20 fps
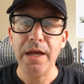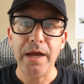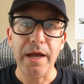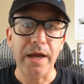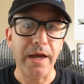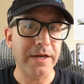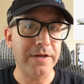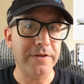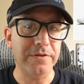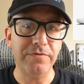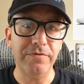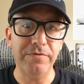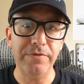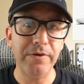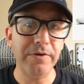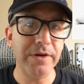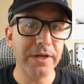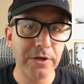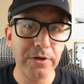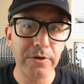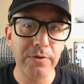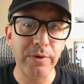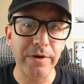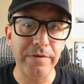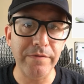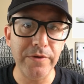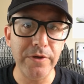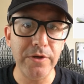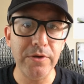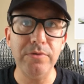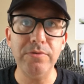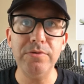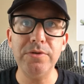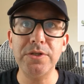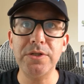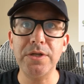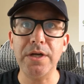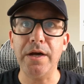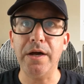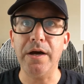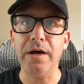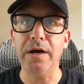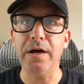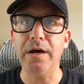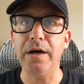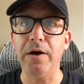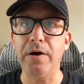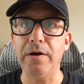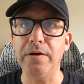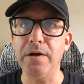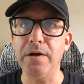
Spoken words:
It has very good reviews on